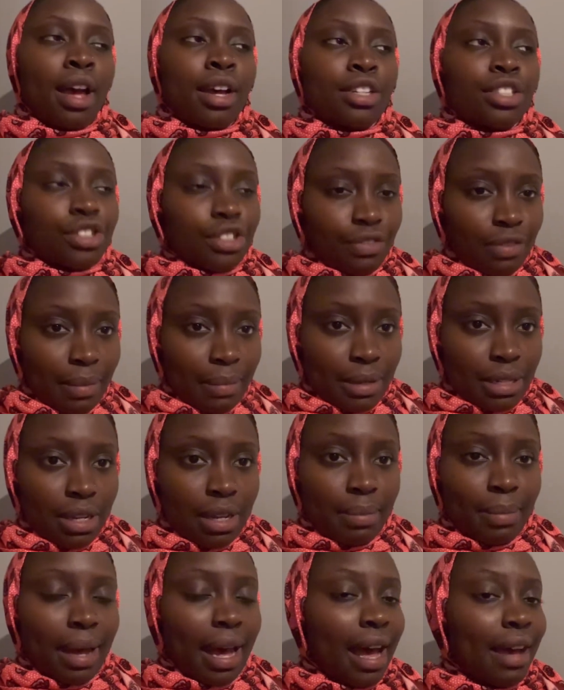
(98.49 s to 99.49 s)
during
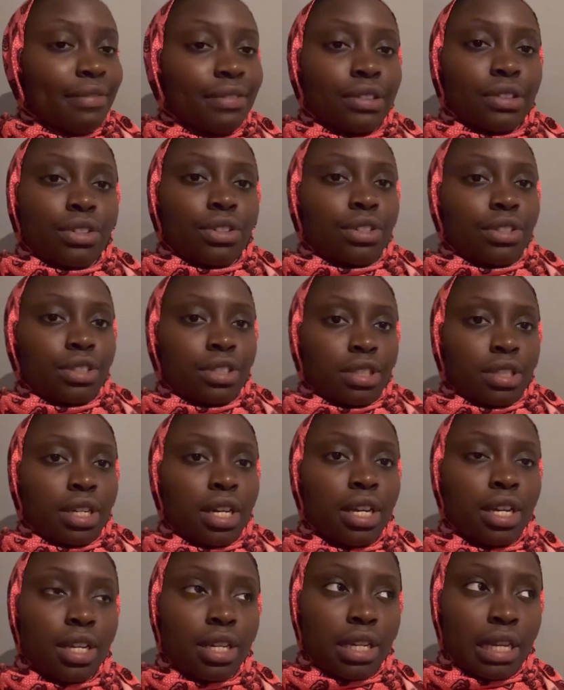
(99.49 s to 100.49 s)
Ramadan, but I haven't gone
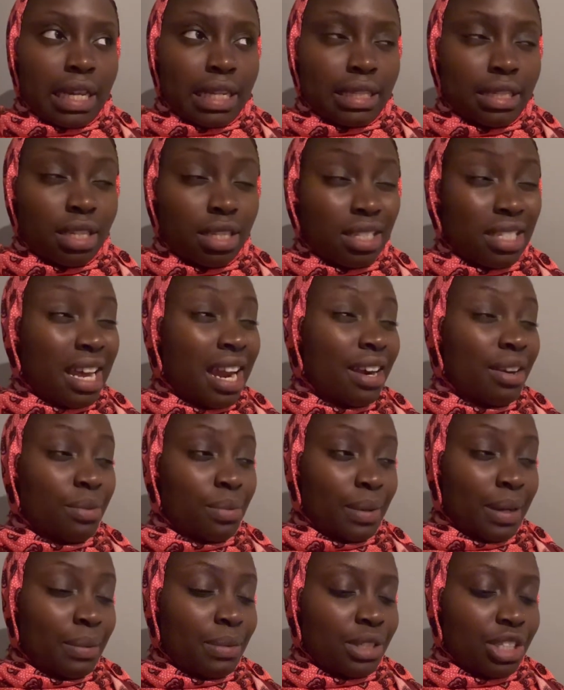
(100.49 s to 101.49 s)
and done
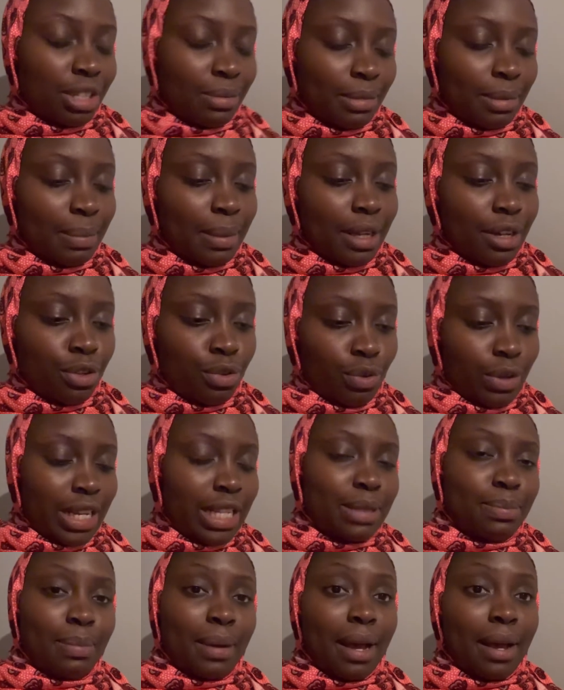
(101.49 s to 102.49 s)
tarawih, which I'm a bit
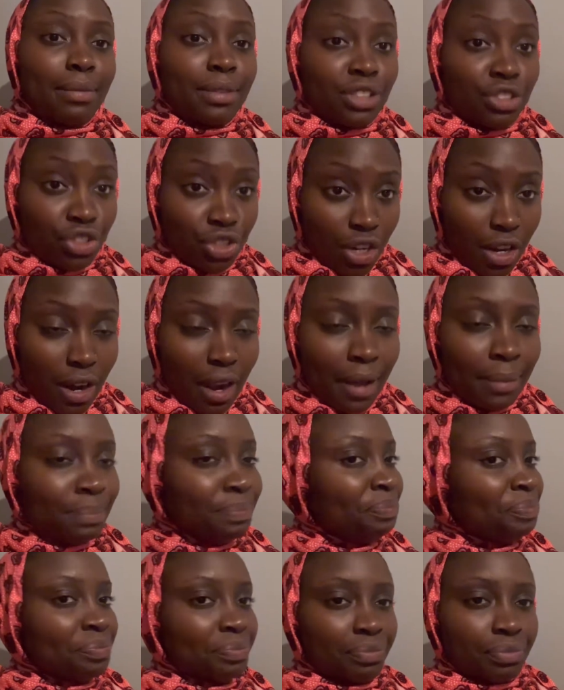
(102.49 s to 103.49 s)
annoyed, but inshallah,
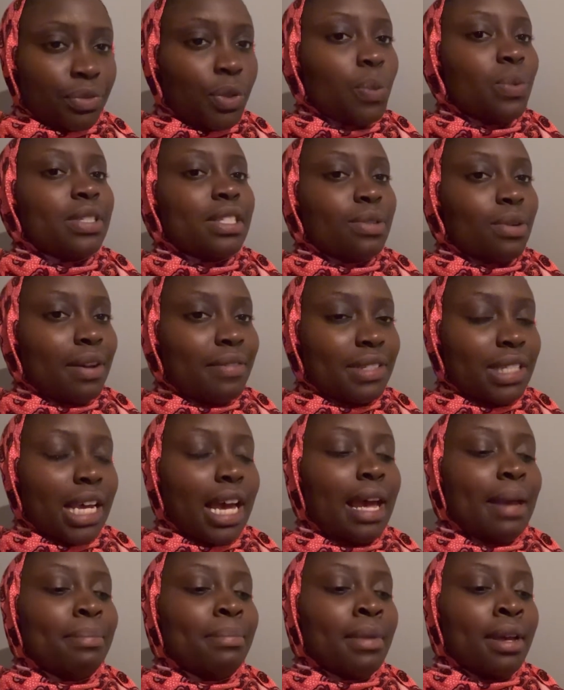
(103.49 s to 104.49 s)
we still have
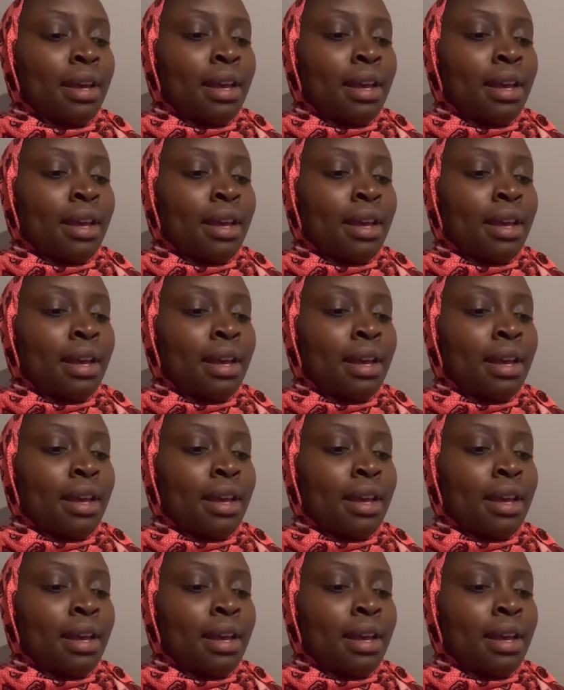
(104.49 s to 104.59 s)
time.